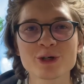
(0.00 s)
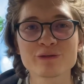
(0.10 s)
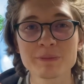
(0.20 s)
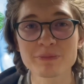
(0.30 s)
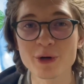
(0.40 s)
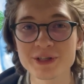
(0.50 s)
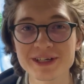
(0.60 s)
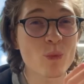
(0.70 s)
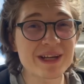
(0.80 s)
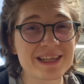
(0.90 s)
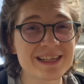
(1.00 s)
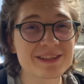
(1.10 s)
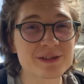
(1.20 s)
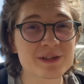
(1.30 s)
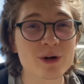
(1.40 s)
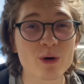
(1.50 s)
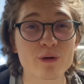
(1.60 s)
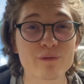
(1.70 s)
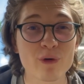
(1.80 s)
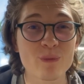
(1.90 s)
of a product. 1 liter or
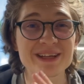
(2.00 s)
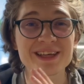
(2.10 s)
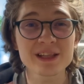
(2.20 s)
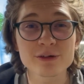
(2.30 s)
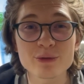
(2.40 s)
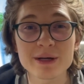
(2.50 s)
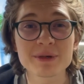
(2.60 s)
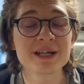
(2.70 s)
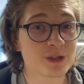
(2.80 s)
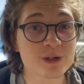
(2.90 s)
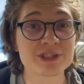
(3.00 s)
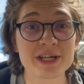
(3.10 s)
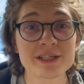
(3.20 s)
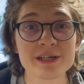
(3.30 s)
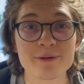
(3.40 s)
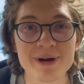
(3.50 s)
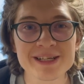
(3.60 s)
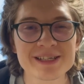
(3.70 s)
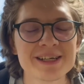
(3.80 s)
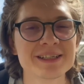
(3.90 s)
for 1 kilogram, you got the idea,
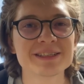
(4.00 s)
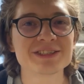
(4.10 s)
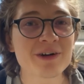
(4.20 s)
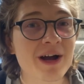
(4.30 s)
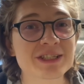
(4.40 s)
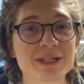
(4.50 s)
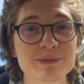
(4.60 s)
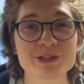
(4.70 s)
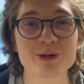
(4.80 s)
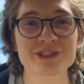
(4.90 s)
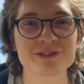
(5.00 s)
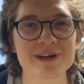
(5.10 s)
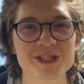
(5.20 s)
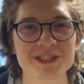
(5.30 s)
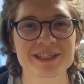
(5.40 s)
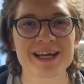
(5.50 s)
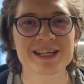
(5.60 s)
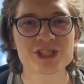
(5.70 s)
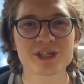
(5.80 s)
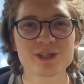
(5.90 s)
right? There are some stores in Russia that
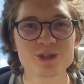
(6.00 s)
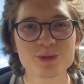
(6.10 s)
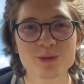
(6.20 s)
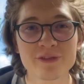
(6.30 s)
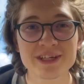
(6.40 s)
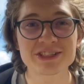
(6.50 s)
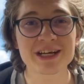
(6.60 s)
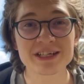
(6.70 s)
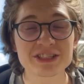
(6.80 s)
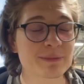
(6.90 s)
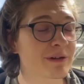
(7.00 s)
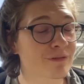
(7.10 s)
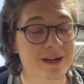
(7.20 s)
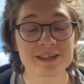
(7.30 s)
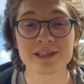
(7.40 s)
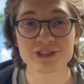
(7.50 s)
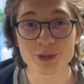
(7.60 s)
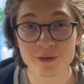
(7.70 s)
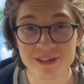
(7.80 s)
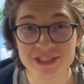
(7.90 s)
actually do this customer-friendly
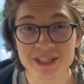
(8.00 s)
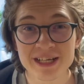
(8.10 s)
service,